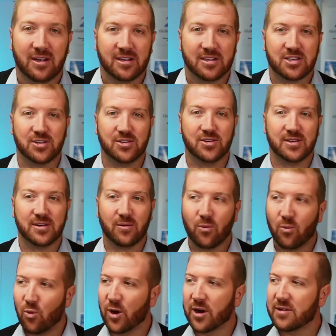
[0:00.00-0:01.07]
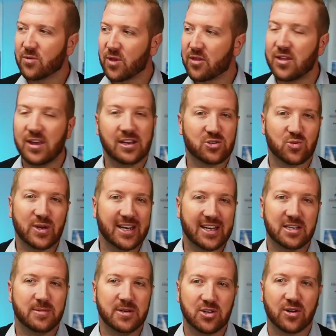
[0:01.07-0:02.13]
to what are the things we need
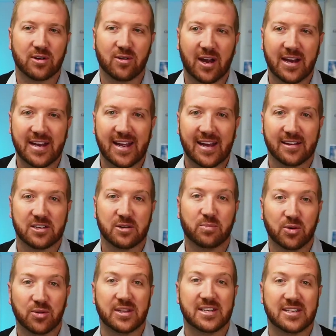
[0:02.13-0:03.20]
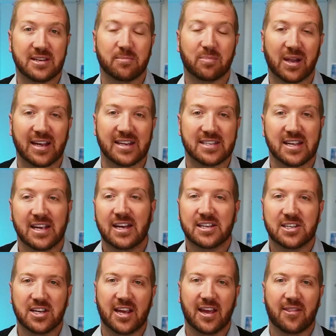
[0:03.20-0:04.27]
to be doing right now to put this in place
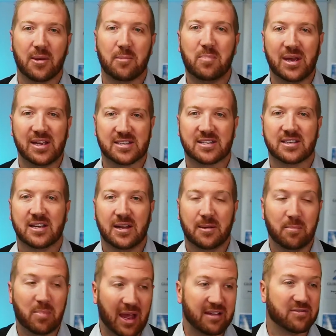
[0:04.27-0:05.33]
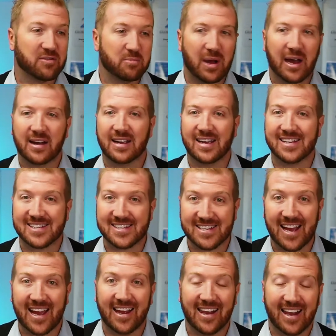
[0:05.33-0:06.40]
to get the best bang for buck and
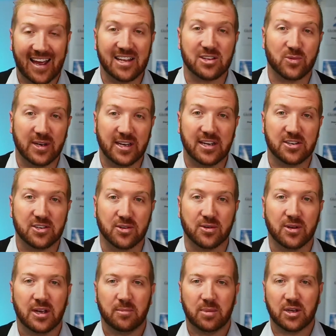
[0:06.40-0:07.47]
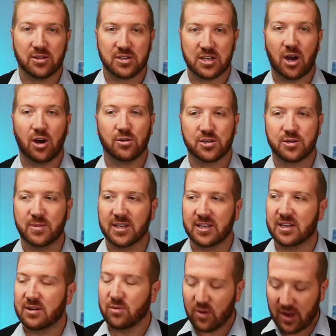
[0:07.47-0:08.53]
scale as we need to. Because ultimately,